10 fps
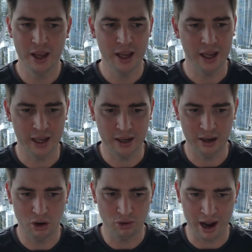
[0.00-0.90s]
in
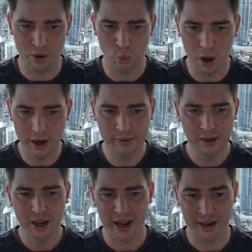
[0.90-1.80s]
round 1
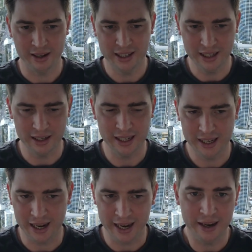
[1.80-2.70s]
and did
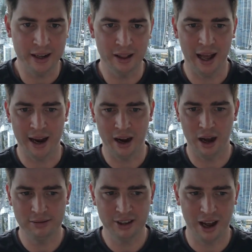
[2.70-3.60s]
lead 8-0 at
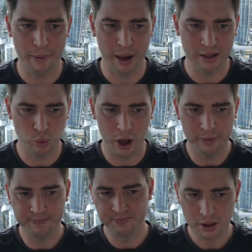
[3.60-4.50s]
halftime as
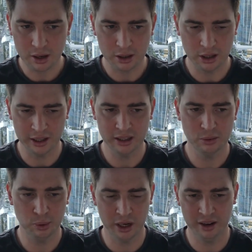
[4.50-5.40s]
well. So I think there's
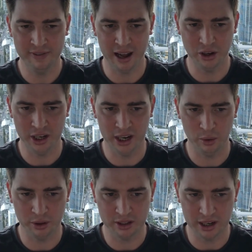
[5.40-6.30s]
plenty of value here
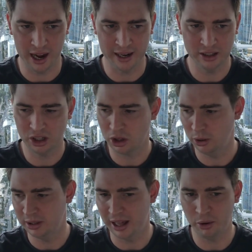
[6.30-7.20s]
with the Tigers to
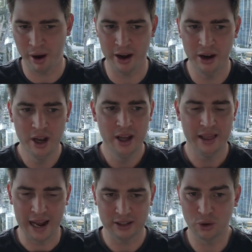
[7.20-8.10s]
close out the round.
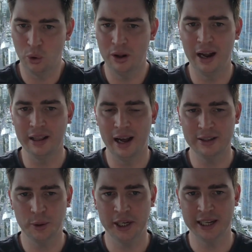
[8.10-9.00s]
That scoreline last
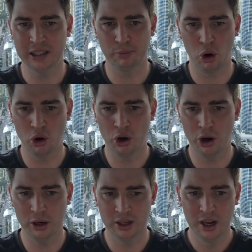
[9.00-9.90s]
week against the
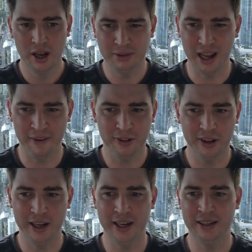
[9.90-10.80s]
Broncos
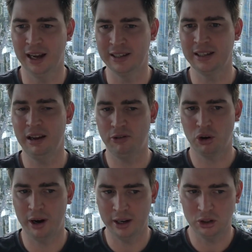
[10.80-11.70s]
definitely doesn't give
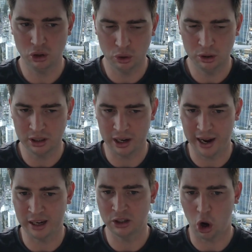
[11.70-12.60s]
credit to the
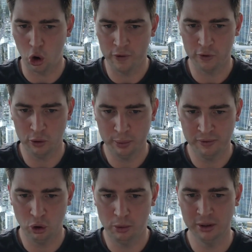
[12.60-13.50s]
Tigers' overall
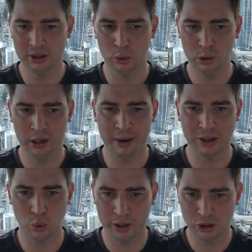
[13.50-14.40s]
performance, losing by
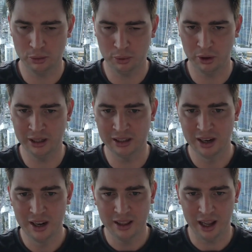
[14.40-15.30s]
22 points.
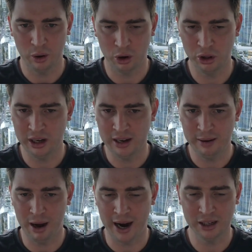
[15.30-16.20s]
They were only
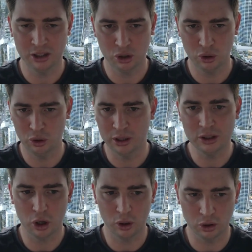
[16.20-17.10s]
-2 in
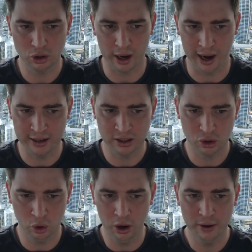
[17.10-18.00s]
total tries
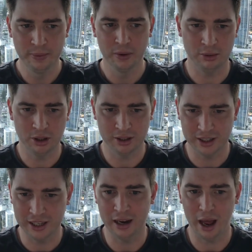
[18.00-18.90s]
scored. Just
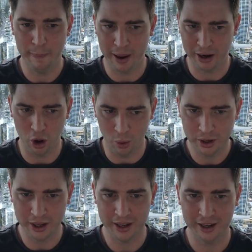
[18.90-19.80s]
need better goal
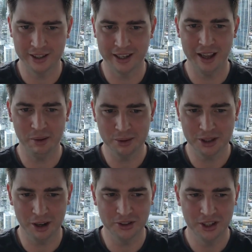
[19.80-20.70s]
kicking to keep
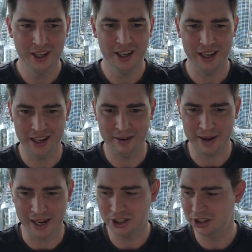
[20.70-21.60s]
themselves in
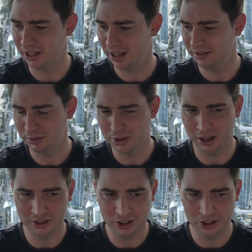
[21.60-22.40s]
matches and give themselves a